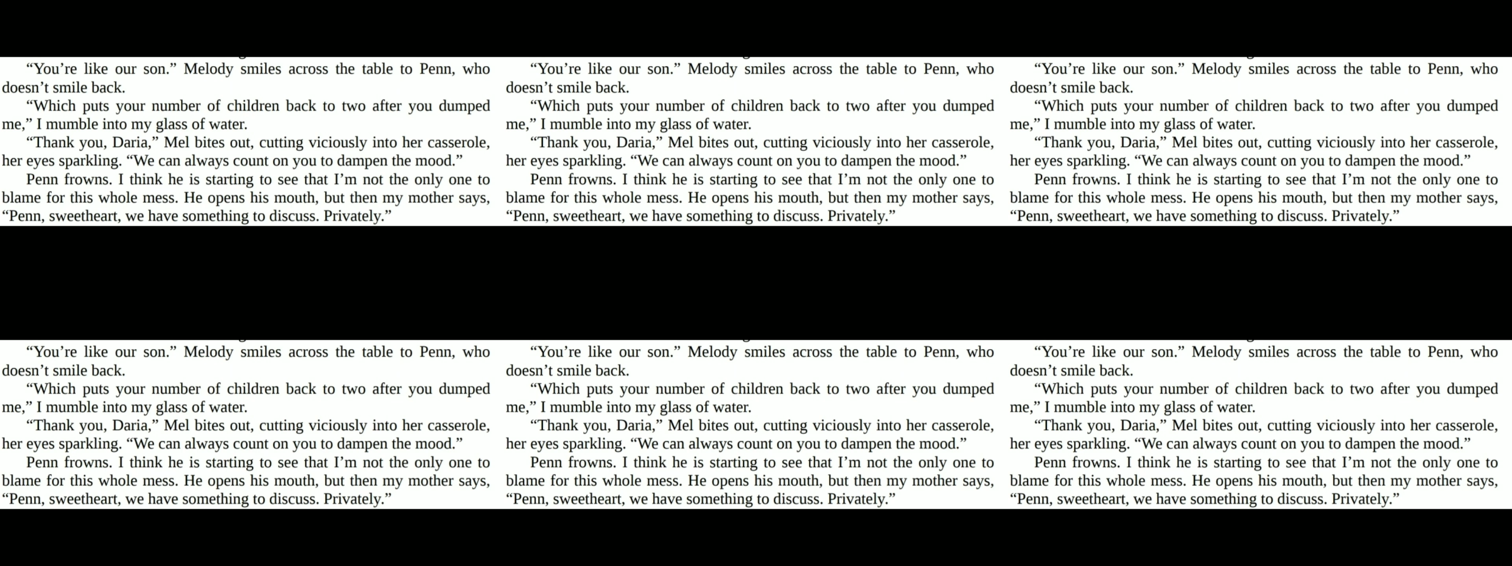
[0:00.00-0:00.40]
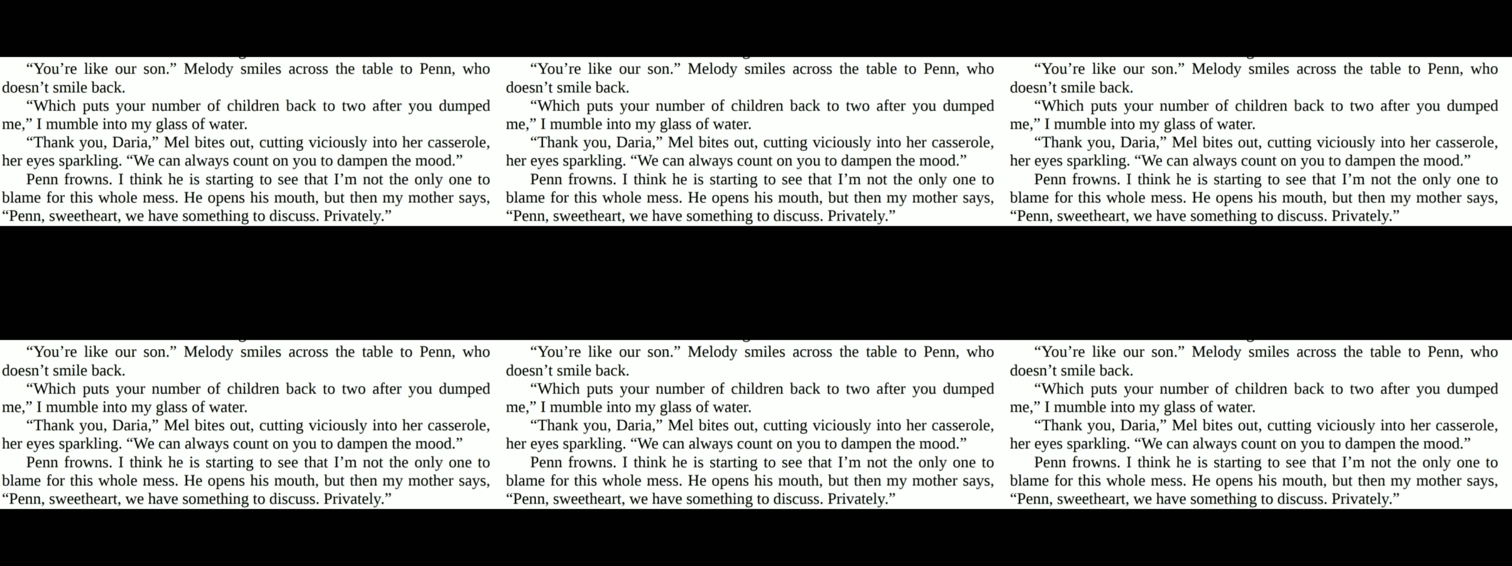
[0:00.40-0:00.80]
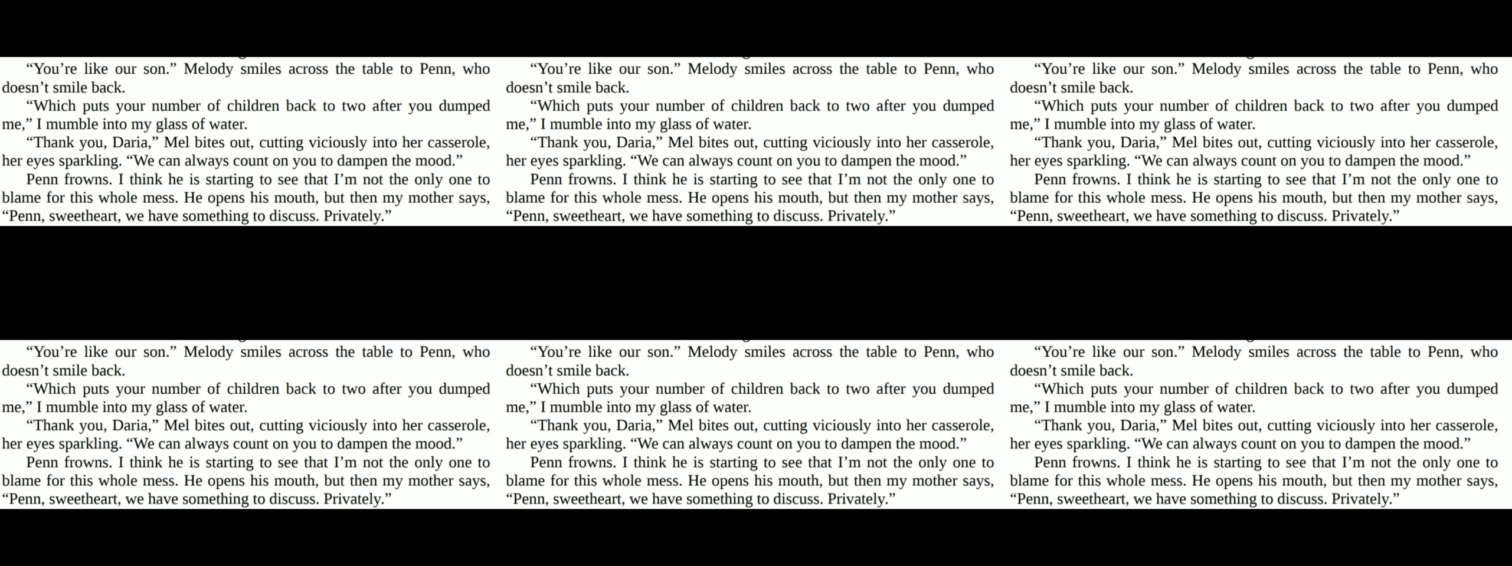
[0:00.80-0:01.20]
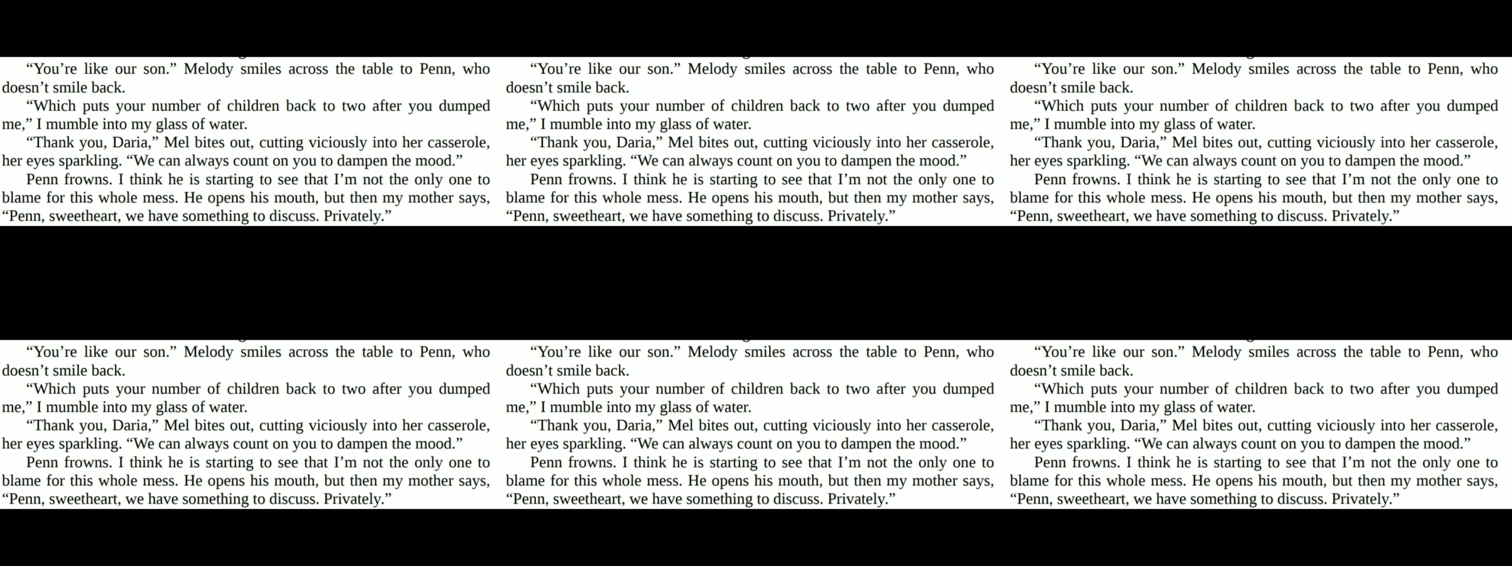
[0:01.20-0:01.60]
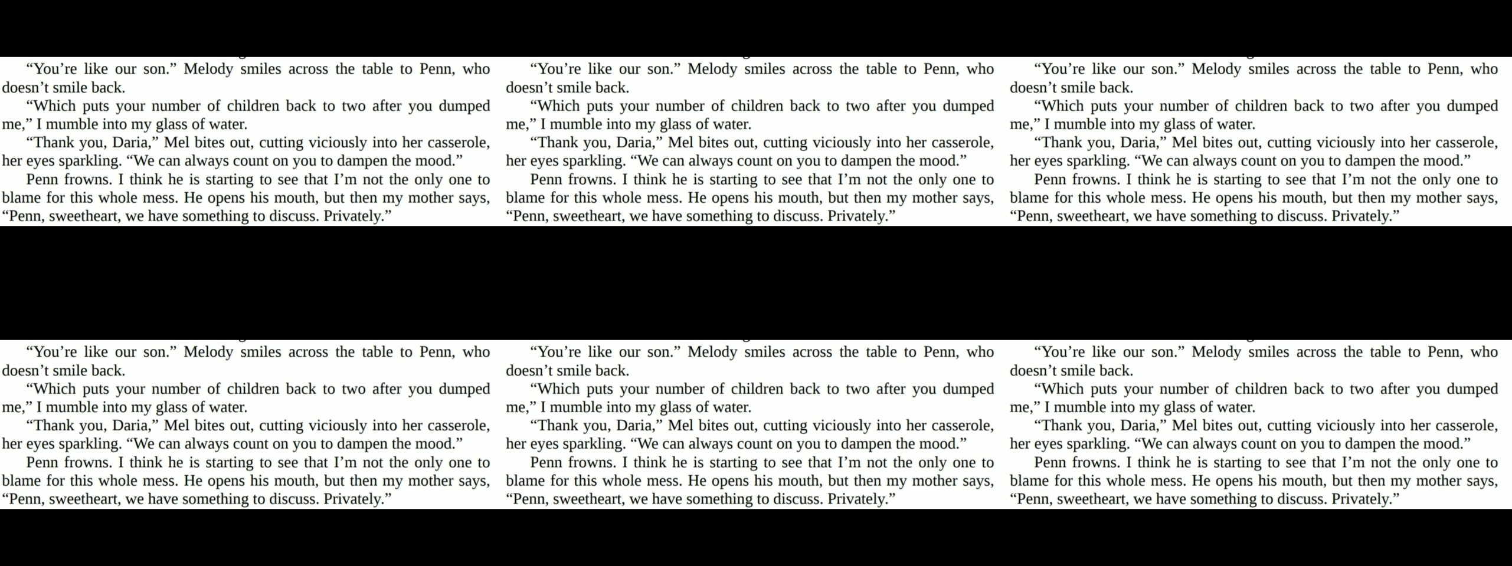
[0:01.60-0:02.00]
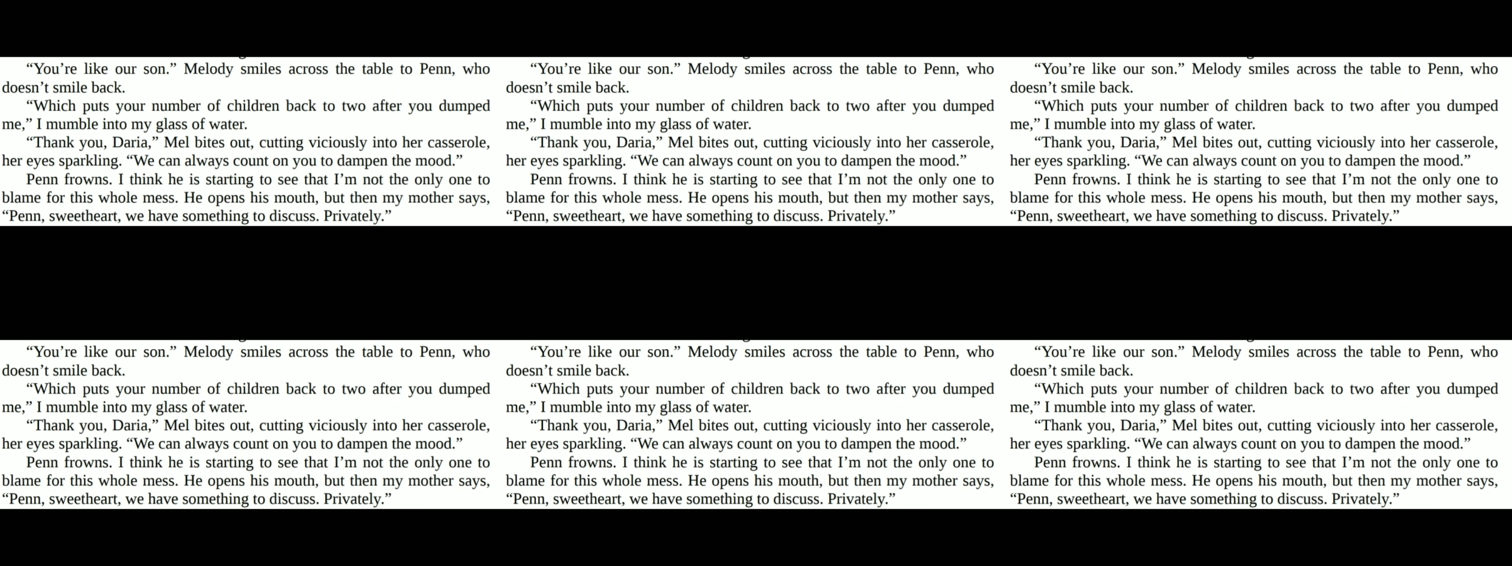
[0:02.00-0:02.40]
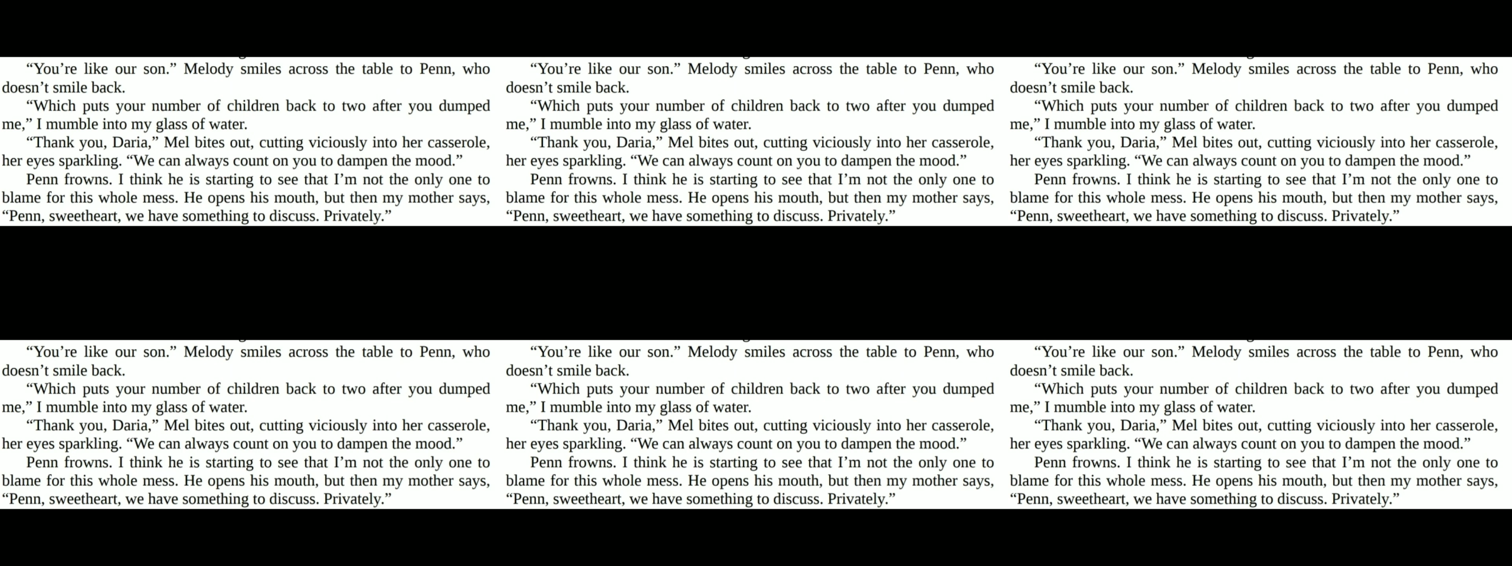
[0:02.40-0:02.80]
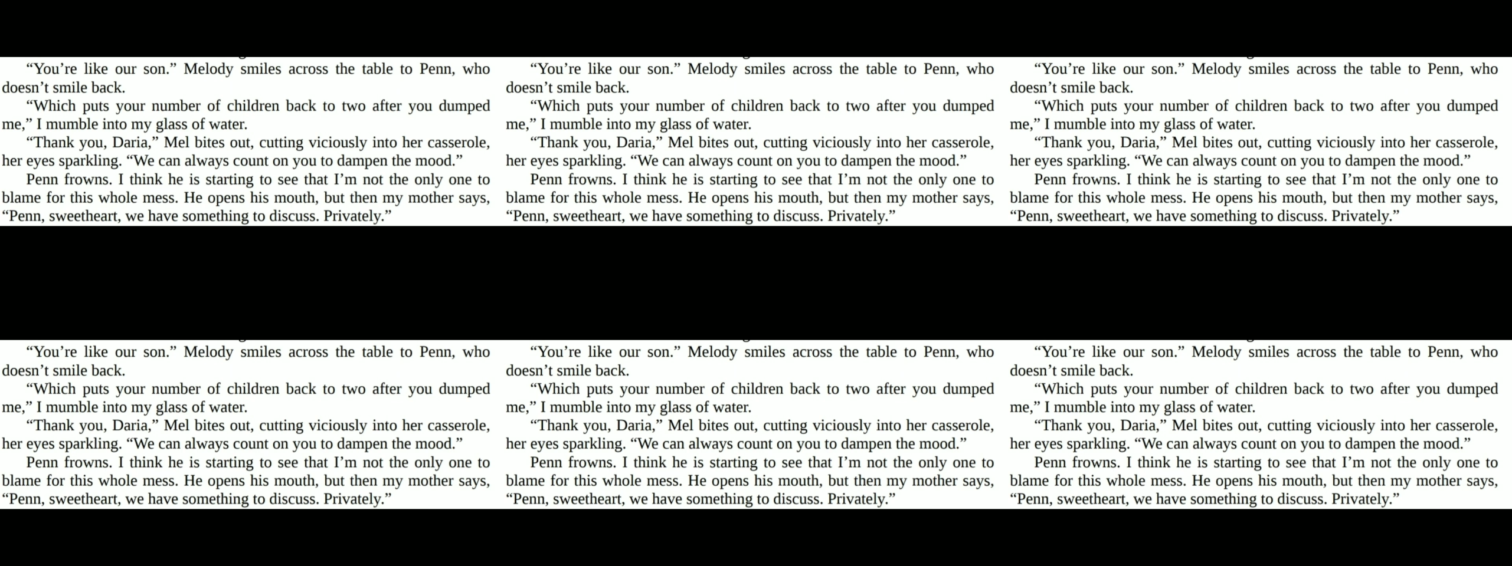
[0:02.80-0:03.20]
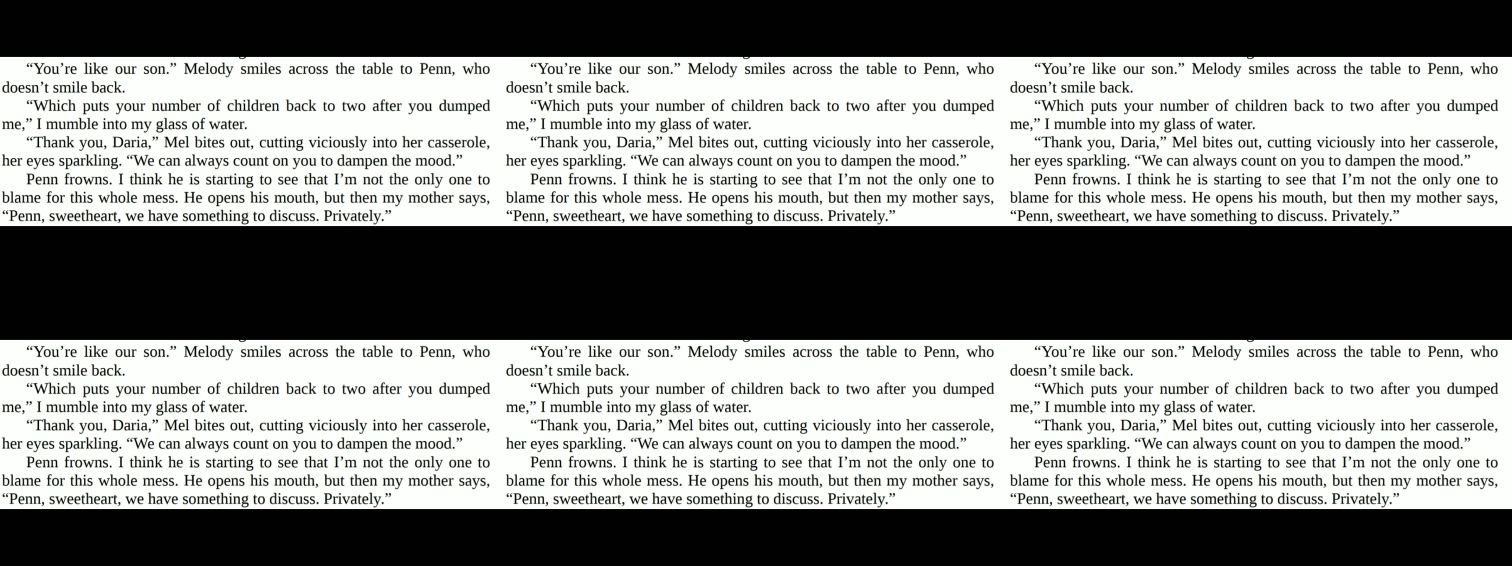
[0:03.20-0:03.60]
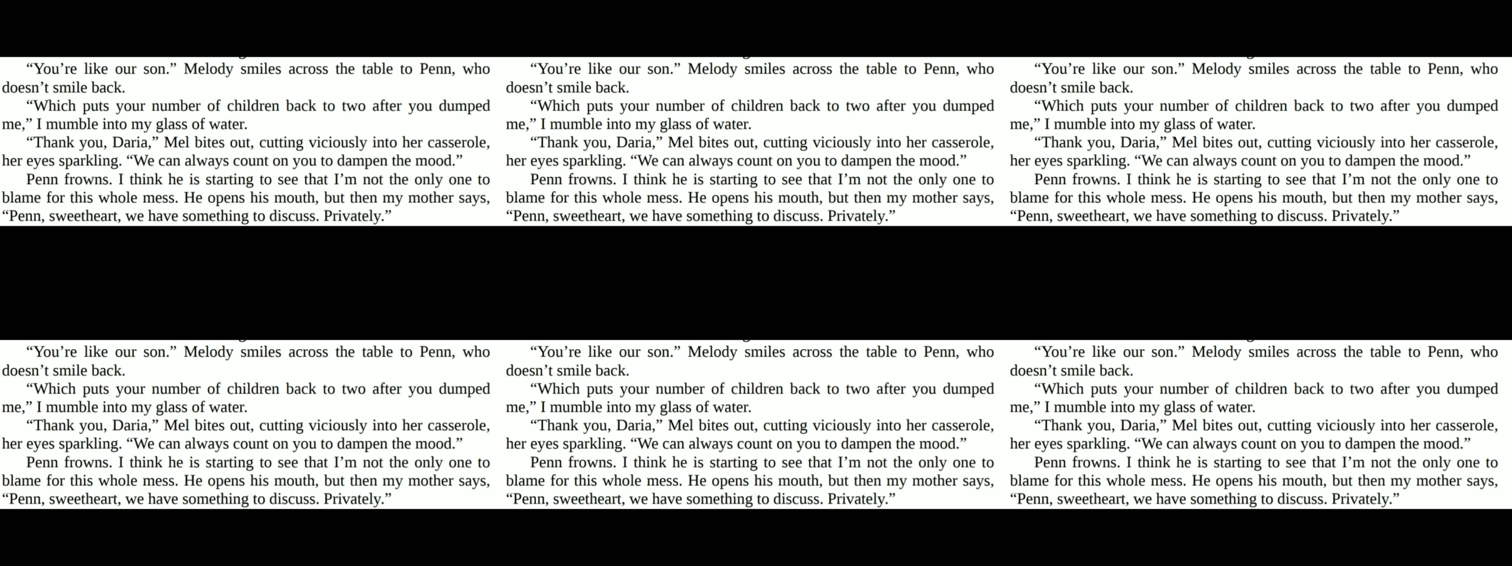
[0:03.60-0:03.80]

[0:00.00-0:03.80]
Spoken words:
(no speaker visible)